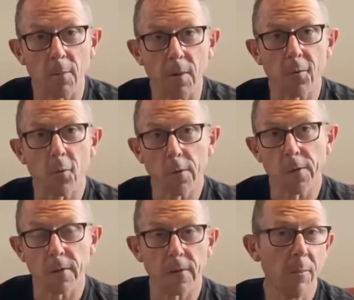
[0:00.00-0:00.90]
But of
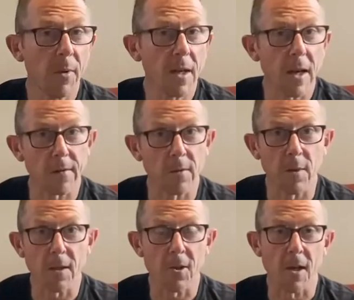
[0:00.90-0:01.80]
course, somebody has to
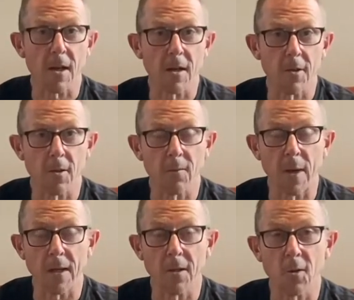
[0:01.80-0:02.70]
be in charge of
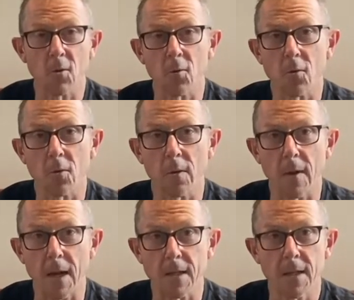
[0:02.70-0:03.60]
making sure
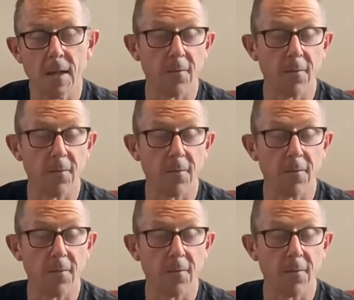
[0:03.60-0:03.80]
that